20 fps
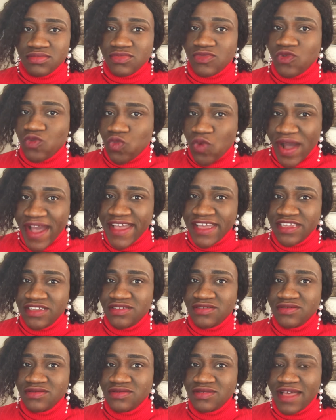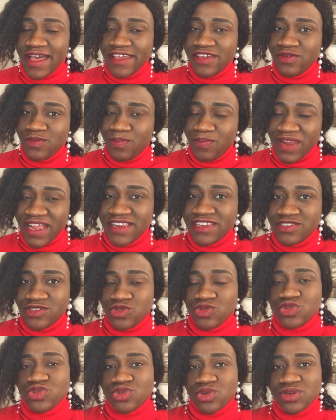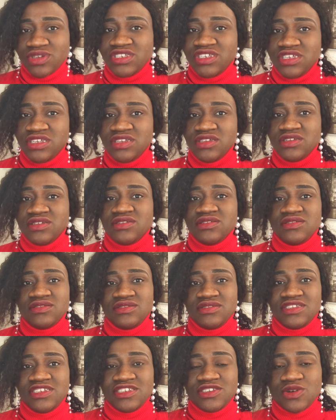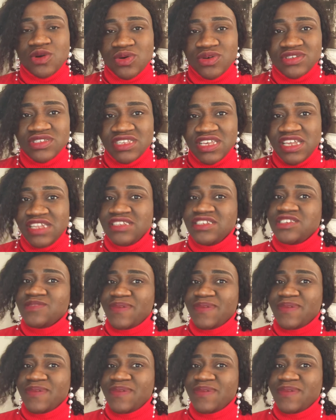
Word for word: why are you planning to study this course in this